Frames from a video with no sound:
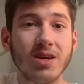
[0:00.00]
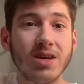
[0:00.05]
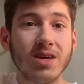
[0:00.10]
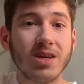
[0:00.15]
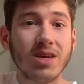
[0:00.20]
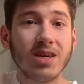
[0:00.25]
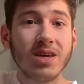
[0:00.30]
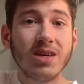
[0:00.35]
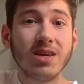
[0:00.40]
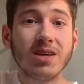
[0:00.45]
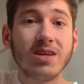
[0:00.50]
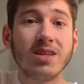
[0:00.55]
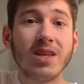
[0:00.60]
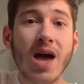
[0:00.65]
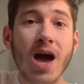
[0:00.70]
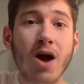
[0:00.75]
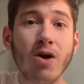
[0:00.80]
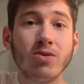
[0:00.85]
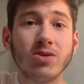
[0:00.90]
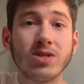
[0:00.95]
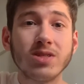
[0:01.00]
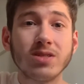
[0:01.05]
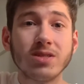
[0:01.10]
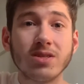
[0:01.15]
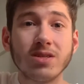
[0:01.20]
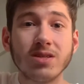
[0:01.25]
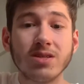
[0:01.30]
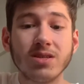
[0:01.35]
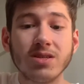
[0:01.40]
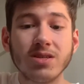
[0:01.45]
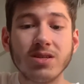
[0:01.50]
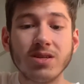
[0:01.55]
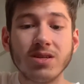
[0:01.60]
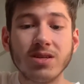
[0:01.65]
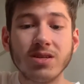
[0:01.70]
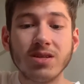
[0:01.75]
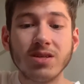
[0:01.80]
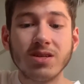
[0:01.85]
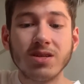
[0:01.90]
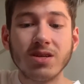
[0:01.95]
He announced,
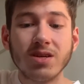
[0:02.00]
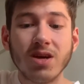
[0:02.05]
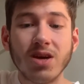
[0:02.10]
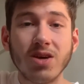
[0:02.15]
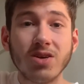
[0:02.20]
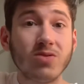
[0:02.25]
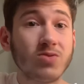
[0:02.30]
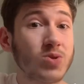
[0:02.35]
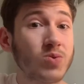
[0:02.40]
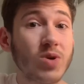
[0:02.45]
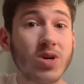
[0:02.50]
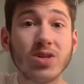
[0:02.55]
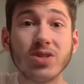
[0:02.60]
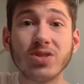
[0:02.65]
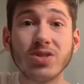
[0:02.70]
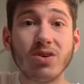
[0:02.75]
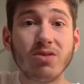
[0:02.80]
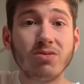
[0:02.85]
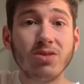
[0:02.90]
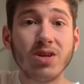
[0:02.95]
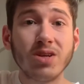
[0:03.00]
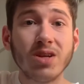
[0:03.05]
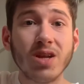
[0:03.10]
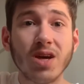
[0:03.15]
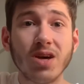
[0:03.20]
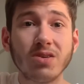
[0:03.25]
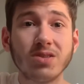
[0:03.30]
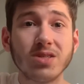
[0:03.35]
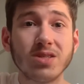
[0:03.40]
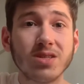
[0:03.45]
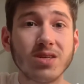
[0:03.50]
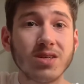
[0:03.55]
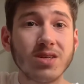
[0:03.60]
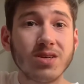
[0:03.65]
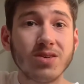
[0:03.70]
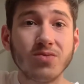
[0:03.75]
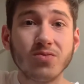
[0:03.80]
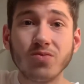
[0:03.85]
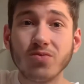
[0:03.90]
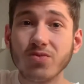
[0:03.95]
and as well as Sony announced,
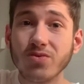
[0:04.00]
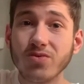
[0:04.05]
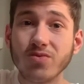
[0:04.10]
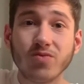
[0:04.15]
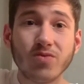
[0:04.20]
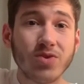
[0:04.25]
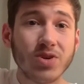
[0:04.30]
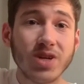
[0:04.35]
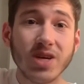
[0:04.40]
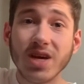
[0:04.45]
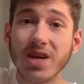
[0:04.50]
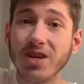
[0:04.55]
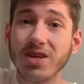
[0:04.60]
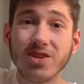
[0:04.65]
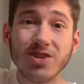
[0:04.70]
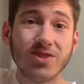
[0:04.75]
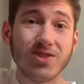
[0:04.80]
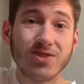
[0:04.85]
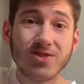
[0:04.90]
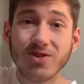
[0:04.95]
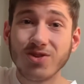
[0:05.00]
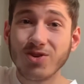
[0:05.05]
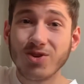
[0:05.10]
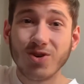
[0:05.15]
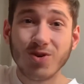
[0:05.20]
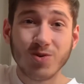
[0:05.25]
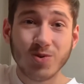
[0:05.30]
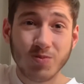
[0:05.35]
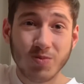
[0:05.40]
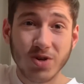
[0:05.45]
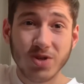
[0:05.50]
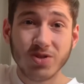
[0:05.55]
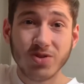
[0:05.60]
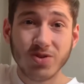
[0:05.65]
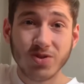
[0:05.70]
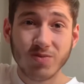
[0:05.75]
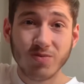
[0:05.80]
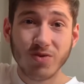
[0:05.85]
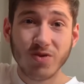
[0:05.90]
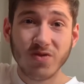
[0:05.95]
we're getting a third
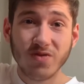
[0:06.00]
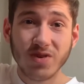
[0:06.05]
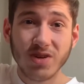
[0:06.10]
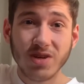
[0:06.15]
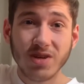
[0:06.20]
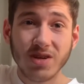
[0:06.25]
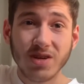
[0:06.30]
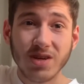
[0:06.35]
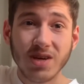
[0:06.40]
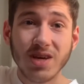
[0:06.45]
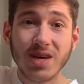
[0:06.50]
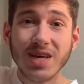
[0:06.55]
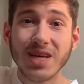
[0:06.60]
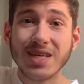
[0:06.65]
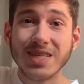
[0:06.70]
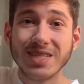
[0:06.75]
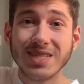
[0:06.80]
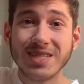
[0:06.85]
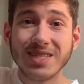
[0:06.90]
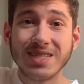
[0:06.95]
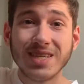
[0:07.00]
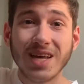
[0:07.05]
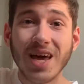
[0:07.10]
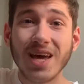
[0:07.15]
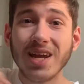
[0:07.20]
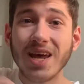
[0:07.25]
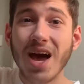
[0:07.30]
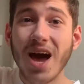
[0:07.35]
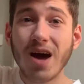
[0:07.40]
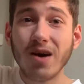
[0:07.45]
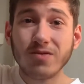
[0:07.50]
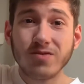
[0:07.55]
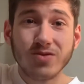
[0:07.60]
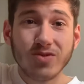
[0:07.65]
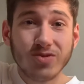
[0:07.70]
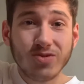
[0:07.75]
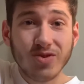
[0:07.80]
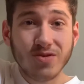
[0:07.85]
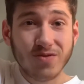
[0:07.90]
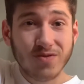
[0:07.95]
Ghostbusters movie set after
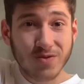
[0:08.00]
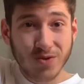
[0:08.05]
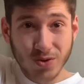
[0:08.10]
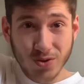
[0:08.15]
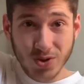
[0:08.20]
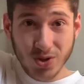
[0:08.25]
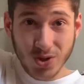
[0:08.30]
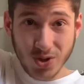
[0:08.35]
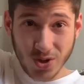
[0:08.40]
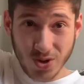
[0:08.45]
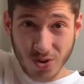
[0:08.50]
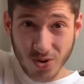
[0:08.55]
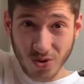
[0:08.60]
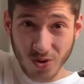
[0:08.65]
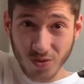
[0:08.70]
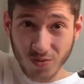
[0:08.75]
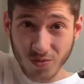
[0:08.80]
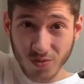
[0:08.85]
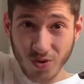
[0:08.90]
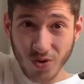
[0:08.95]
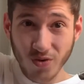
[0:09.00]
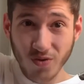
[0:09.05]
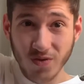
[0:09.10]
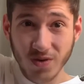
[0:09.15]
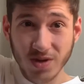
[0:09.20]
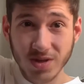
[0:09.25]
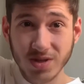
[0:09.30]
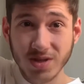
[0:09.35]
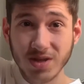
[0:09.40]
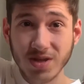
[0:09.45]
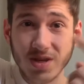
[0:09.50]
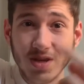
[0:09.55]
the first 2 movies.